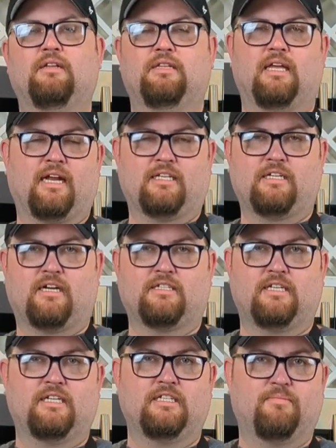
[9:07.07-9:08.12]
Then I toss
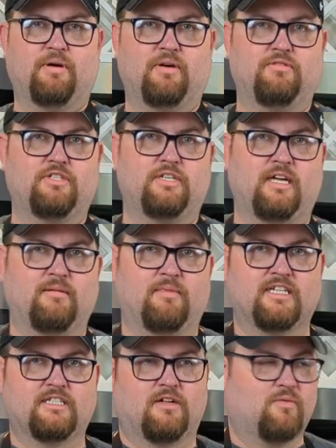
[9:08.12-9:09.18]
it into poach in my
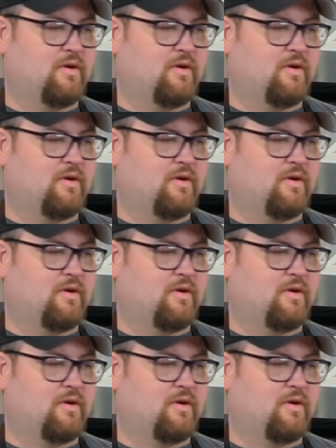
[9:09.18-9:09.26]
salt